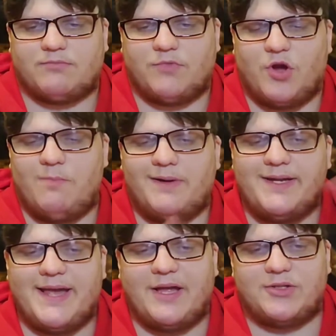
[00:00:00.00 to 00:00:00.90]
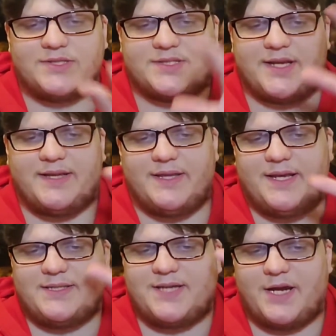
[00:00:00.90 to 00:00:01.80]
Nobody else in
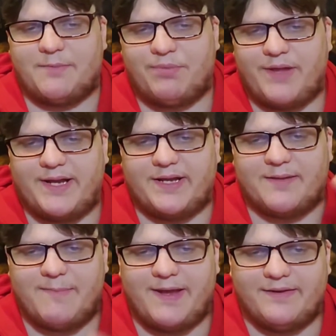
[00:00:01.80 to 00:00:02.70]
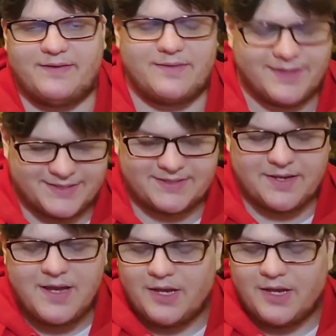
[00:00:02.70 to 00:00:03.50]
the entire planet could make this